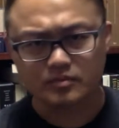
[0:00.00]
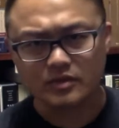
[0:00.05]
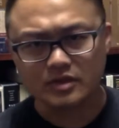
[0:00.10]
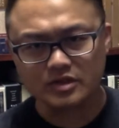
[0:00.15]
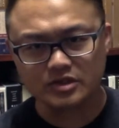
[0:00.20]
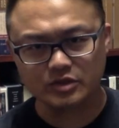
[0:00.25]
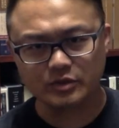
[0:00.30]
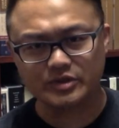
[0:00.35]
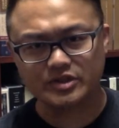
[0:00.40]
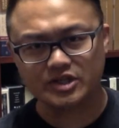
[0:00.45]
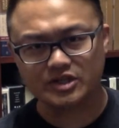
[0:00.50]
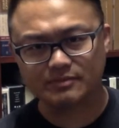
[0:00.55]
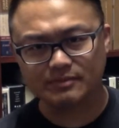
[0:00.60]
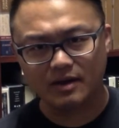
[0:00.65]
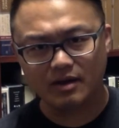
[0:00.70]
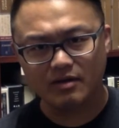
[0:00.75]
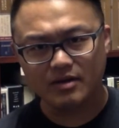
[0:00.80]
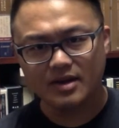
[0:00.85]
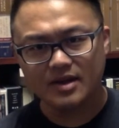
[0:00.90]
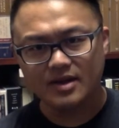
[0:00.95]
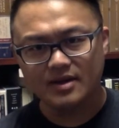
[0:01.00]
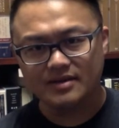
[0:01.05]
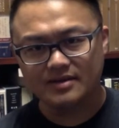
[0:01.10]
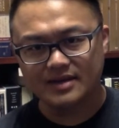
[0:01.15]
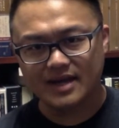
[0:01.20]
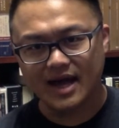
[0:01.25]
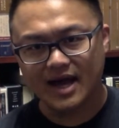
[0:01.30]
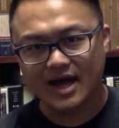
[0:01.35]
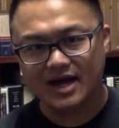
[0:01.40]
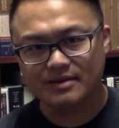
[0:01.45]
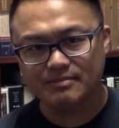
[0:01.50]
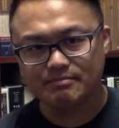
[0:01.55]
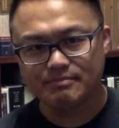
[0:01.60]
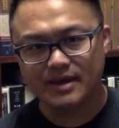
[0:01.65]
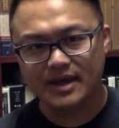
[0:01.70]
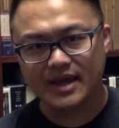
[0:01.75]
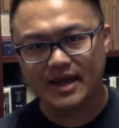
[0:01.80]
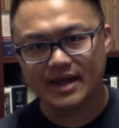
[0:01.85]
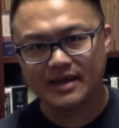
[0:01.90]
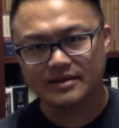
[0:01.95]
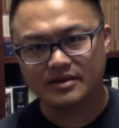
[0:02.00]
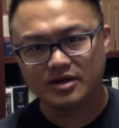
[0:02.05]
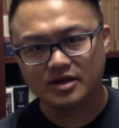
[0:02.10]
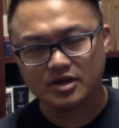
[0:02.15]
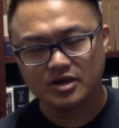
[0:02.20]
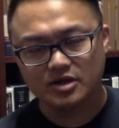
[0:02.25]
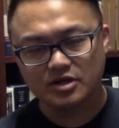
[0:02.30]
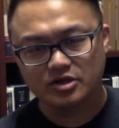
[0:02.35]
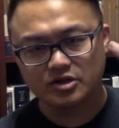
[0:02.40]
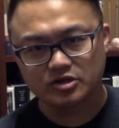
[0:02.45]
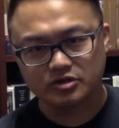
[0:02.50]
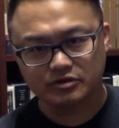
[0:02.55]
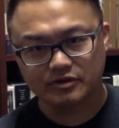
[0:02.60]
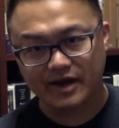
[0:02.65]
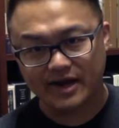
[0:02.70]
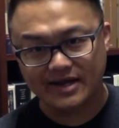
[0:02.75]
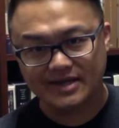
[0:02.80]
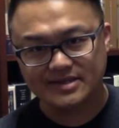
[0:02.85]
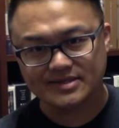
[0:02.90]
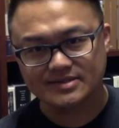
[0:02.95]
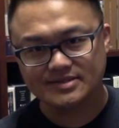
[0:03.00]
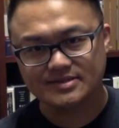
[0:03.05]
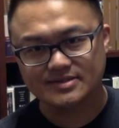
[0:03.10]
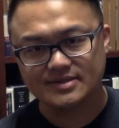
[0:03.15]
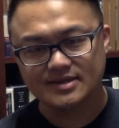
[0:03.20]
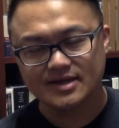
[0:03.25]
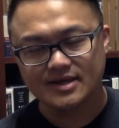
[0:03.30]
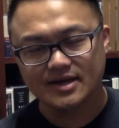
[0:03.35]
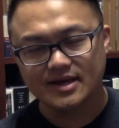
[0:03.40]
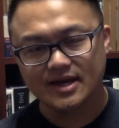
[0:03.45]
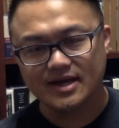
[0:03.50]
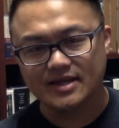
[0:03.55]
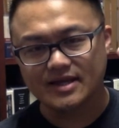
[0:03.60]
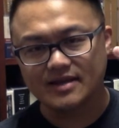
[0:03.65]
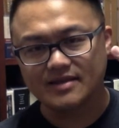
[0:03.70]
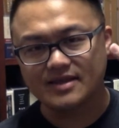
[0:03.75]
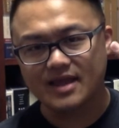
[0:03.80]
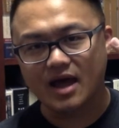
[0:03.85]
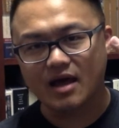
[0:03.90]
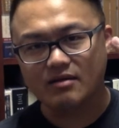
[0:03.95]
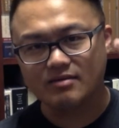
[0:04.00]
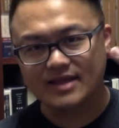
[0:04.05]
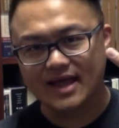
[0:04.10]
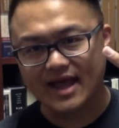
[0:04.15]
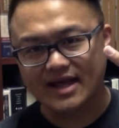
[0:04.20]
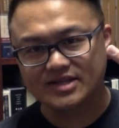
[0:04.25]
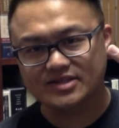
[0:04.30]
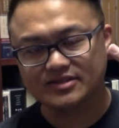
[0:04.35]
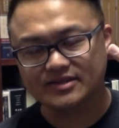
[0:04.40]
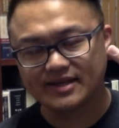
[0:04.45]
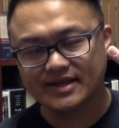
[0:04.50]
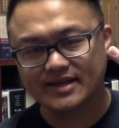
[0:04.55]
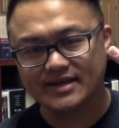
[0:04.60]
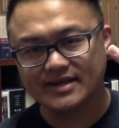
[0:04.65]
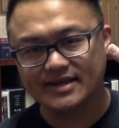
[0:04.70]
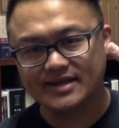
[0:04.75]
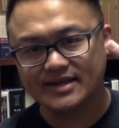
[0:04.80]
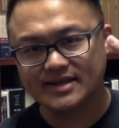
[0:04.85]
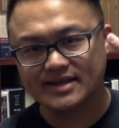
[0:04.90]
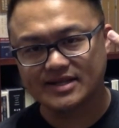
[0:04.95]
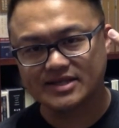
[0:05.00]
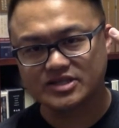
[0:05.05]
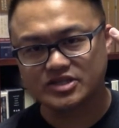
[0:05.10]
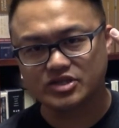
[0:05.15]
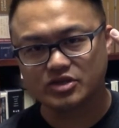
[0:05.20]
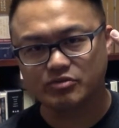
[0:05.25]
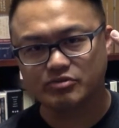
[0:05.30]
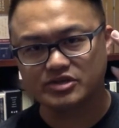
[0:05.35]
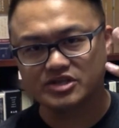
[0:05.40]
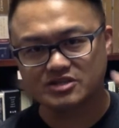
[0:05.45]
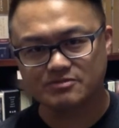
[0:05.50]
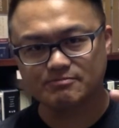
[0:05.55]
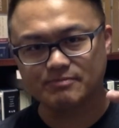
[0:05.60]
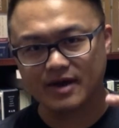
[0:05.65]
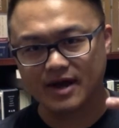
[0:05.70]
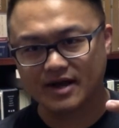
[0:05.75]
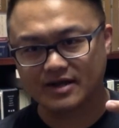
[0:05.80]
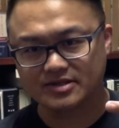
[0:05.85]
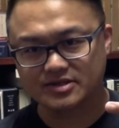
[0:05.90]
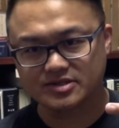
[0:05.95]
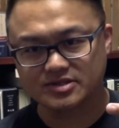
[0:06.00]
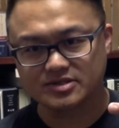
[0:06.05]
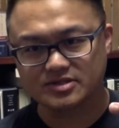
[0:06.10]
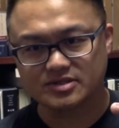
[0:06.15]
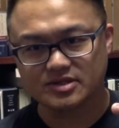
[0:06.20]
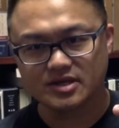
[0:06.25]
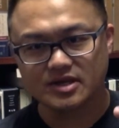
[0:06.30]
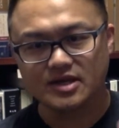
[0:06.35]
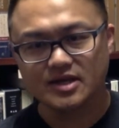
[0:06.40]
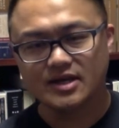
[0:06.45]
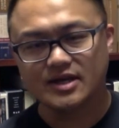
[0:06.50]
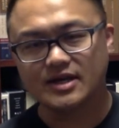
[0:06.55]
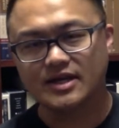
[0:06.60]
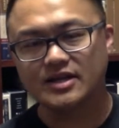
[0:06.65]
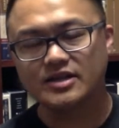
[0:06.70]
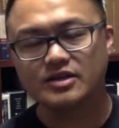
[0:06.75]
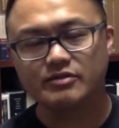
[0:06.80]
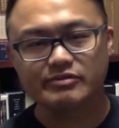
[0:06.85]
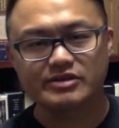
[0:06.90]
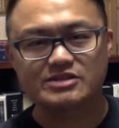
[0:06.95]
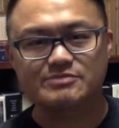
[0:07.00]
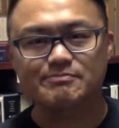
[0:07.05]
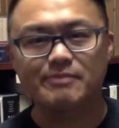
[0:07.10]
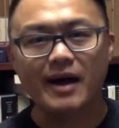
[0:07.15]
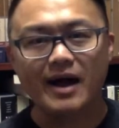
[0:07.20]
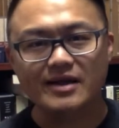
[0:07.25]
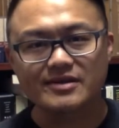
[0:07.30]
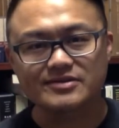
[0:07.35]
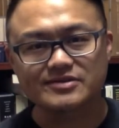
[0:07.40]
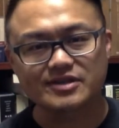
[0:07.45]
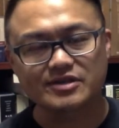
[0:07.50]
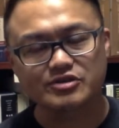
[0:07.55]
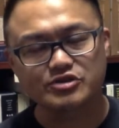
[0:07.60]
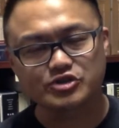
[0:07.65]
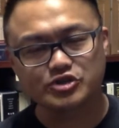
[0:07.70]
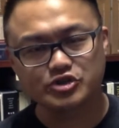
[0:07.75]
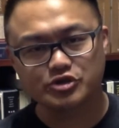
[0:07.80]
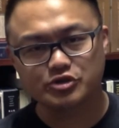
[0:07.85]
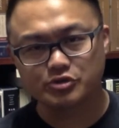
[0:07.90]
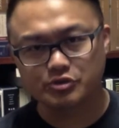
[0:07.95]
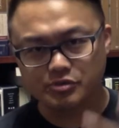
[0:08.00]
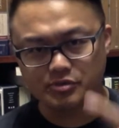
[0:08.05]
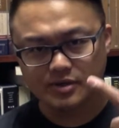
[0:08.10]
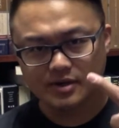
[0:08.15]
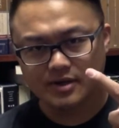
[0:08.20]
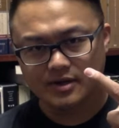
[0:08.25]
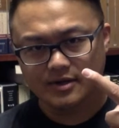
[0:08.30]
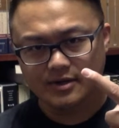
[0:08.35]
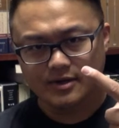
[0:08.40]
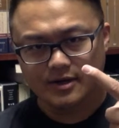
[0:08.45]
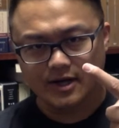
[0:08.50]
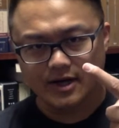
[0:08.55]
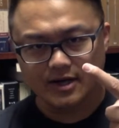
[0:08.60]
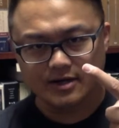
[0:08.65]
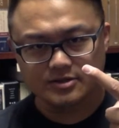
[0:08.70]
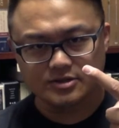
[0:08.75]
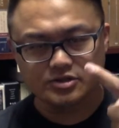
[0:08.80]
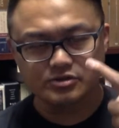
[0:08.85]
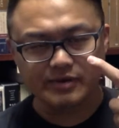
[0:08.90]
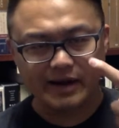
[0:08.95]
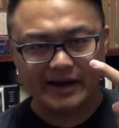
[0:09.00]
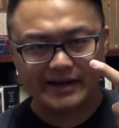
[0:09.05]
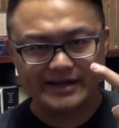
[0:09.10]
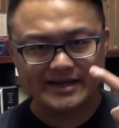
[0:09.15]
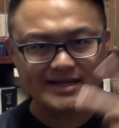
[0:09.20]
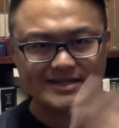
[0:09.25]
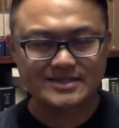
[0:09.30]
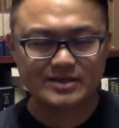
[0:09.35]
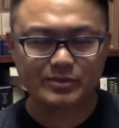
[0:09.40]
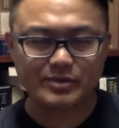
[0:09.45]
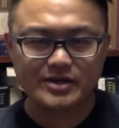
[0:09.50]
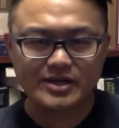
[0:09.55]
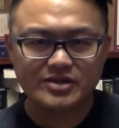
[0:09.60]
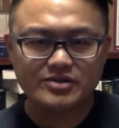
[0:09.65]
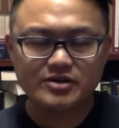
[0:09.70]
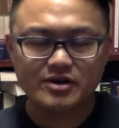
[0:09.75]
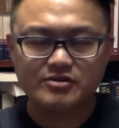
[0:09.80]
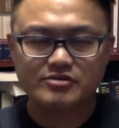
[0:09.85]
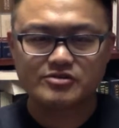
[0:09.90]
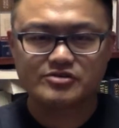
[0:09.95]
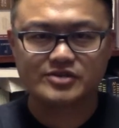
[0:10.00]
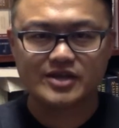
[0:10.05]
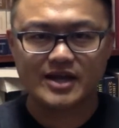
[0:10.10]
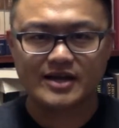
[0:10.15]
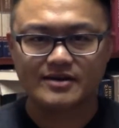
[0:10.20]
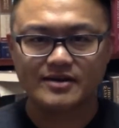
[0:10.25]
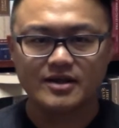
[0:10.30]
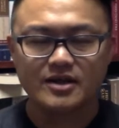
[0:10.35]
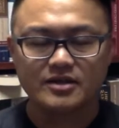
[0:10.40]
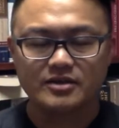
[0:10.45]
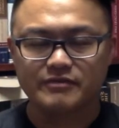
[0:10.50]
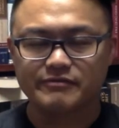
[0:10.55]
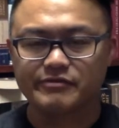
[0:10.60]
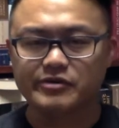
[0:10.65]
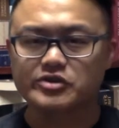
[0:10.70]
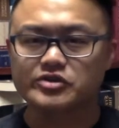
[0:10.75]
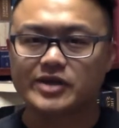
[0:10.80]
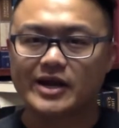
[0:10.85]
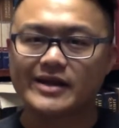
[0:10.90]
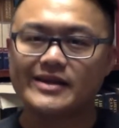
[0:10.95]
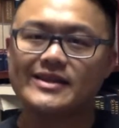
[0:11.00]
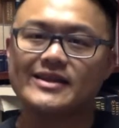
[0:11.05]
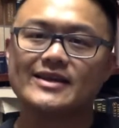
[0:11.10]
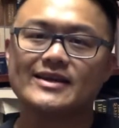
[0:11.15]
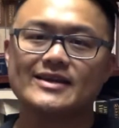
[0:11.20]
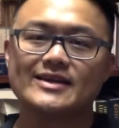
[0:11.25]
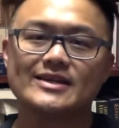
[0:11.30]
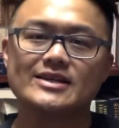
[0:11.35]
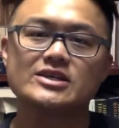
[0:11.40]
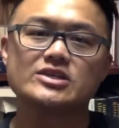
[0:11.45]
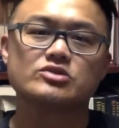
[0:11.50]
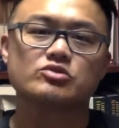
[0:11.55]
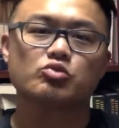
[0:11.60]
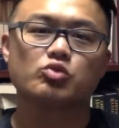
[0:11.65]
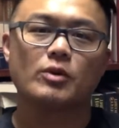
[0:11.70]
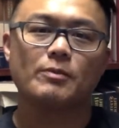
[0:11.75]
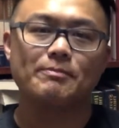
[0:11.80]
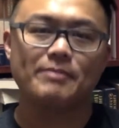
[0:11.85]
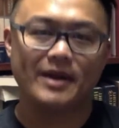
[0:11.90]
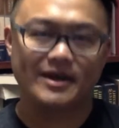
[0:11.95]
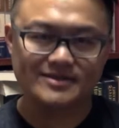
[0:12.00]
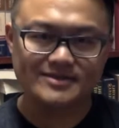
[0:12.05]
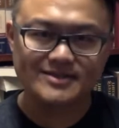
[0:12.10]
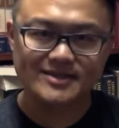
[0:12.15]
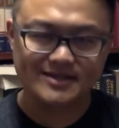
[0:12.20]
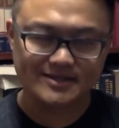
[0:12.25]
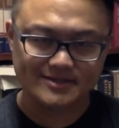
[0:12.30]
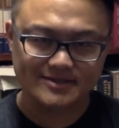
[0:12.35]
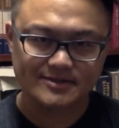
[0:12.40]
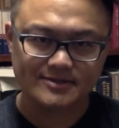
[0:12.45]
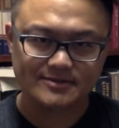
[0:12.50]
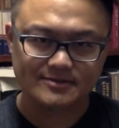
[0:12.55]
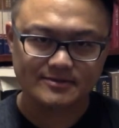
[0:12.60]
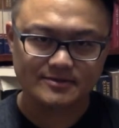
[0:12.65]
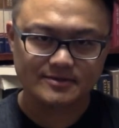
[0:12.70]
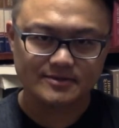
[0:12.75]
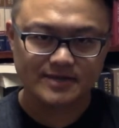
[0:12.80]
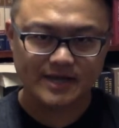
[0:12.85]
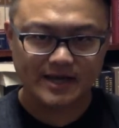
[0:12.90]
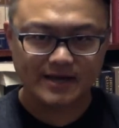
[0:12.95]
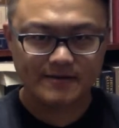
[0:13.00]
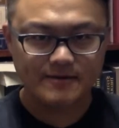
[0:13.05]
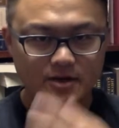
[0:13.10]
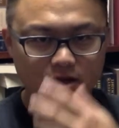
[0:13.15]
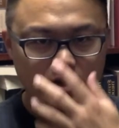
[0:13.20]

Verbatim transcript: So we talked about God, man, Christ, and then now lastly, it is the response. And in the response, there's two uh, two ideas that we need to understand. The first idea is repentance. Okay,